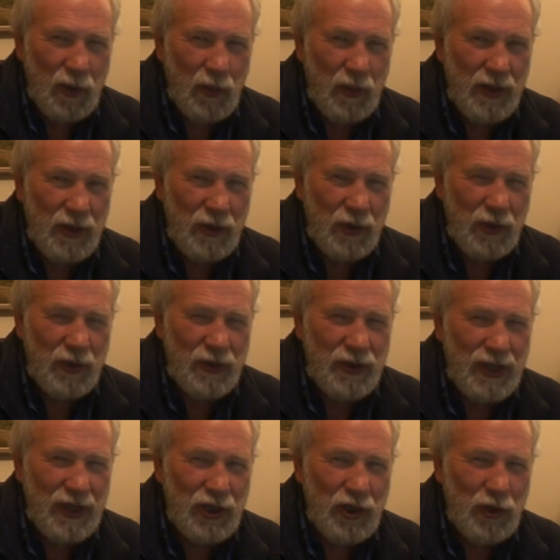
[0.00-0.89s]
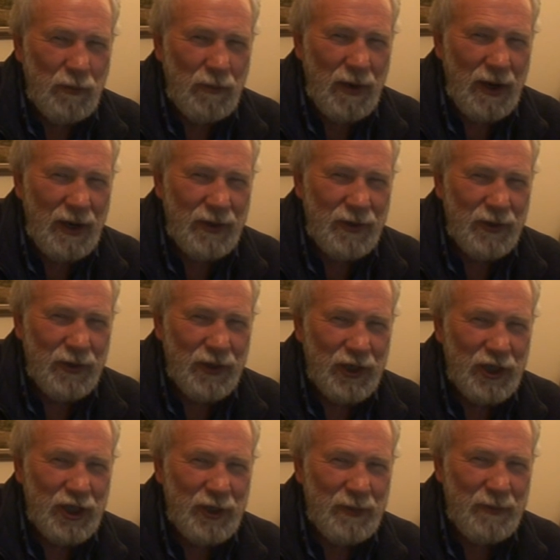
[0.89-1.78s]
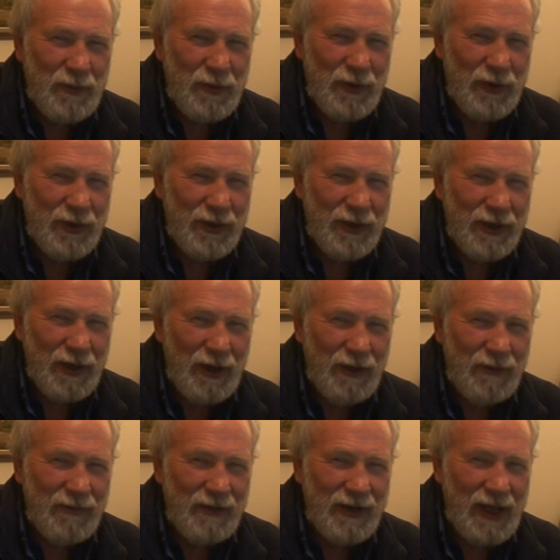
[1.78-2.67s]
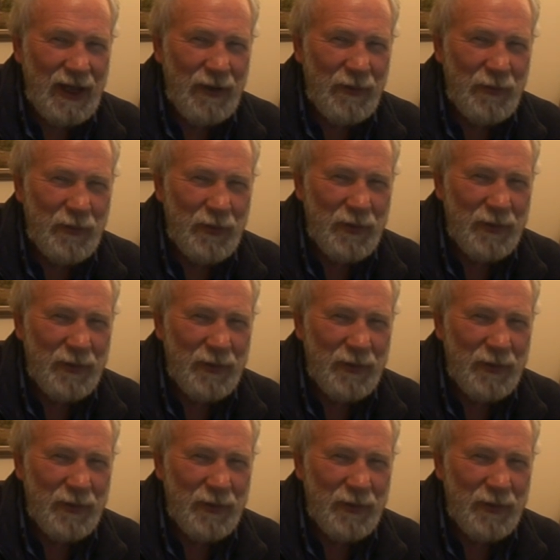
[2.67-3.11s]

when you set your mind on the spirit of love.